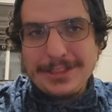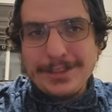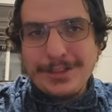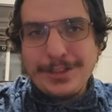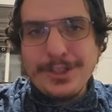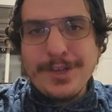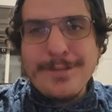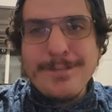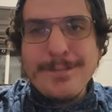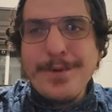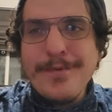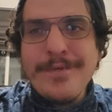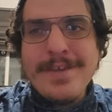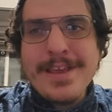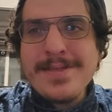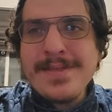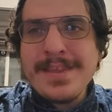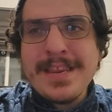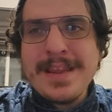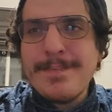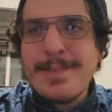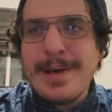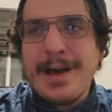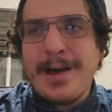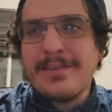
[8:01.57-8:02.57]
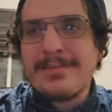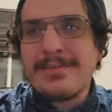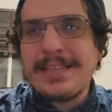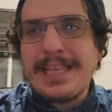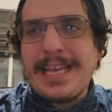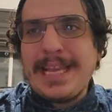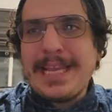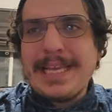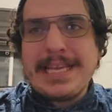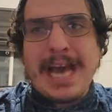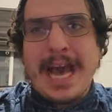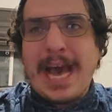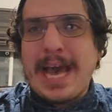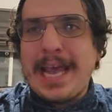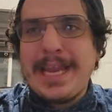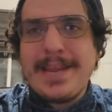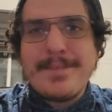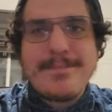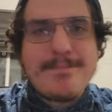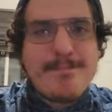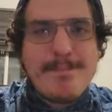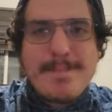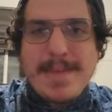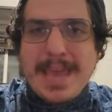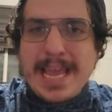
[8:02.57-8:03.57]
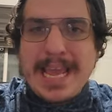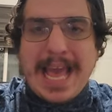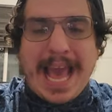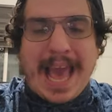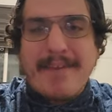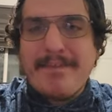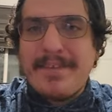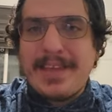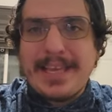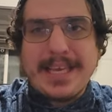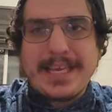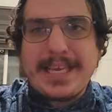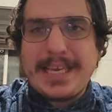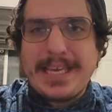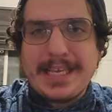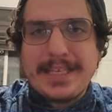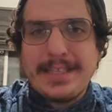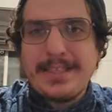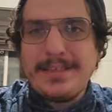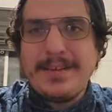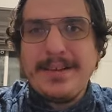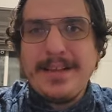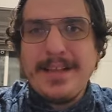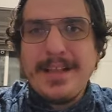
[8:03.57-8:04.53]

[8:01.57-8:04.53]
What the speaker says: The movie isn't about a guy having a kid.